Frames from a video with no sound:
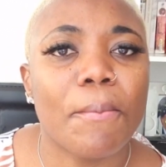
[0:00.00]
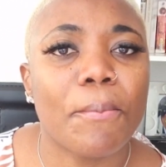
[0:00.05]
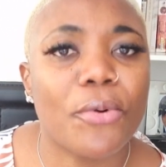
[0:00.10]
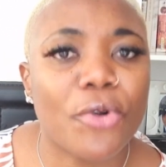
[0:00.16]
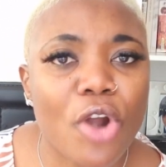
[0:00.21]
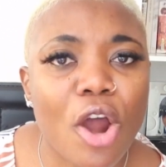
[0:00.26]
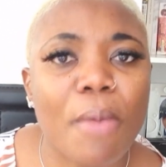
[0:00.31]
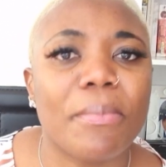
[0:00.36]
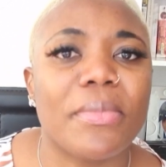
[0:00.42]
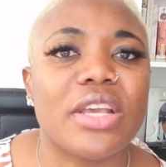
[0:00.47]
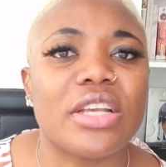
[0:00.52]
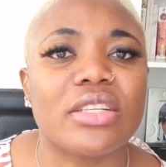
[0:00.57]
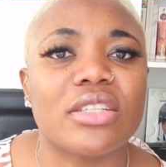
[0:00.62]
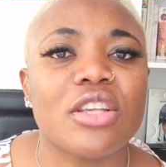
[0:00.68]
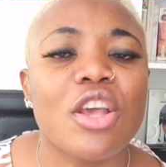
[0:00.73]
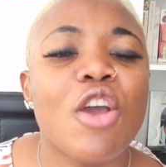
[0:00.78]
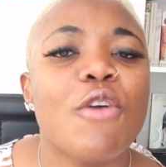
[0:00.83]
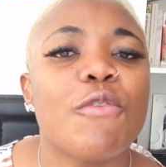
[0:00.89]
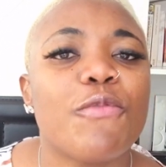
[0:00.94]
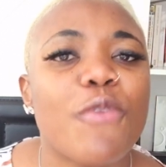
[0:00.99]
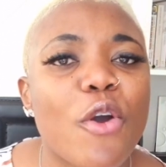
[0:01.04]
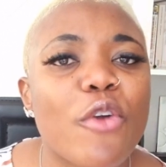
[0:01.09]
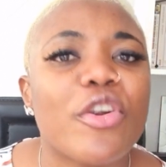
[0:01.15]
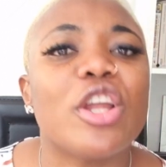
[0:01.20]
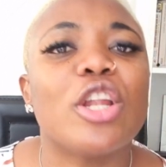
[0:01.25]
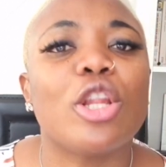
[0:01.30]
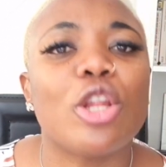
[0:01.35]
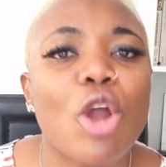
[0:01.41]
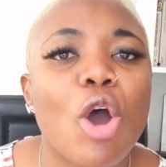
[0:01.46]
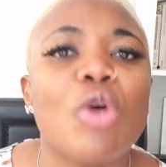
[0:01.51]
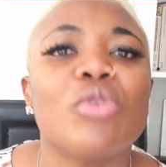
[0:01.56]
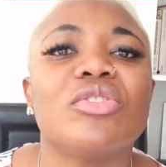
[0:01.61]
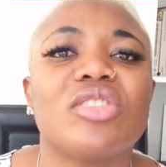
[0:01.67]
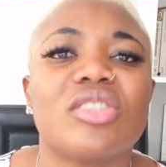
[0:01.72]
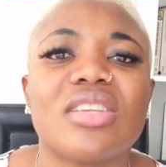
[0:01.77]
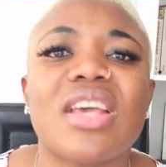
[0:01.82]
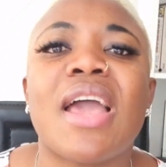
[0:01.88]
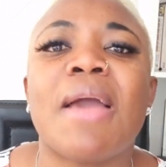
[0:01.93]
promise for a
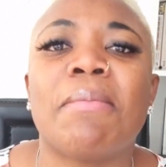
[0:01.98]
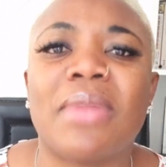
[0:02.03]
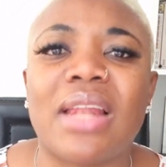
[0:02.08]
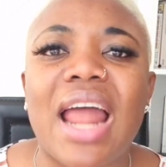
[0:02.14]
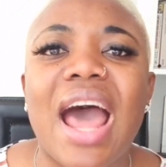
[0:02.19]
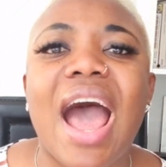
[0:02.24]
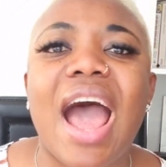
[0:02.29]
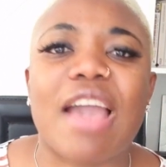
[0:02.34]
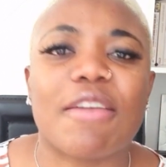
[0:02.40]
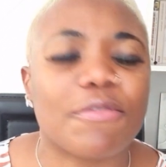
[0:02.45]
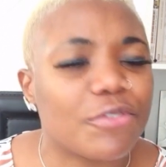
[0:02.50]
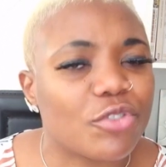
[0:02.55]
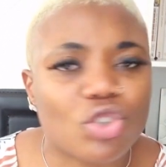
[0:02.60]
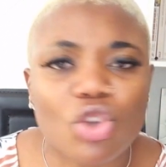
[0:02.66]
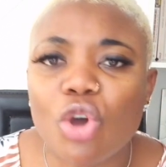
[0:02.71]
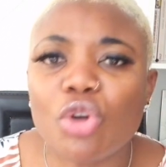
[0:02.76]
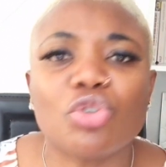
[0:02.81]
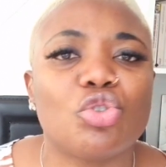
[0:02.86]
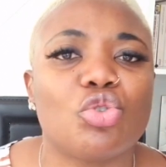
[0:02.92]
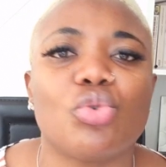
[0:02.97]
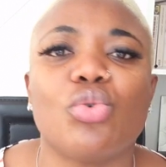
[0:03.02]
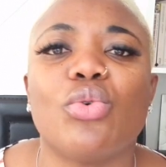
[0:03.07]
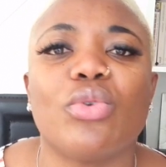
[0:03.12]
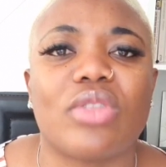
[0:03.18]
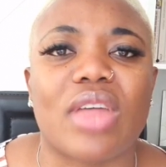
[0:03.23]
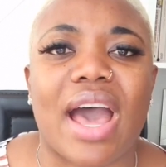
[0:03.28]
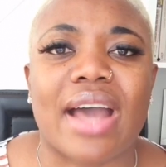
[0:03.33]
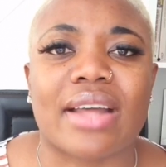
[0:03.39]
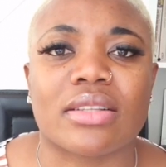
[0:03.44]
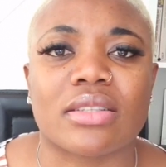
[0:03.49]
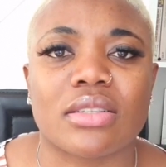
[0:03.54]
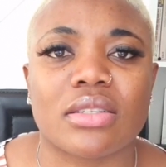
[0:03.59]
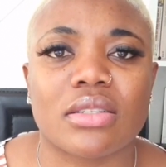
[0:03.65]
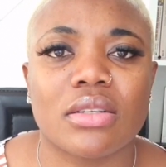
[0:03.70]
long-term life. Don't do that.